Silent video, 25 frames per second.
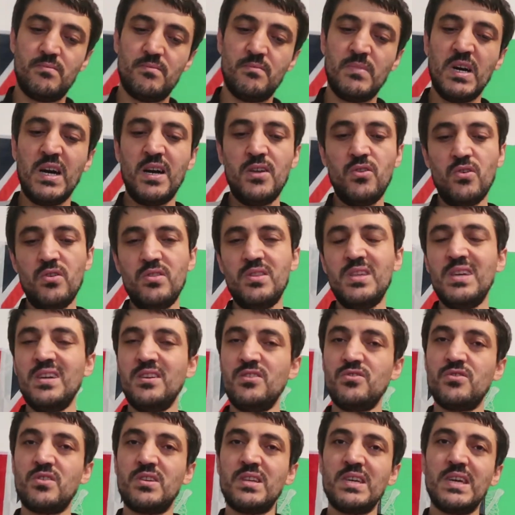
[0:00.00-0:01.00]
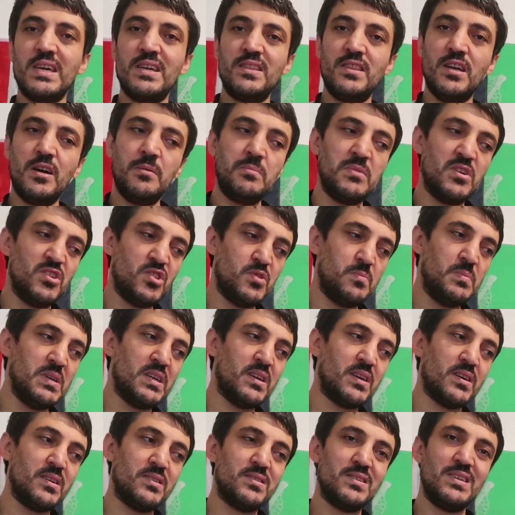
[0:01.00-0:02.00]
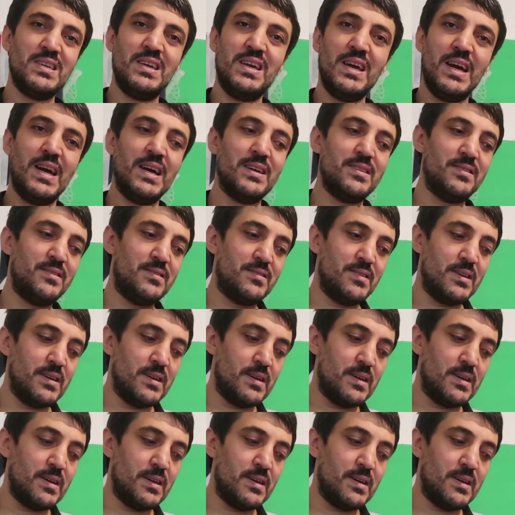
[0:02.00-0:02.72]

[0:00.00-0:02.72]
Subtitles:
but I don't think it's gonna get damaged because it had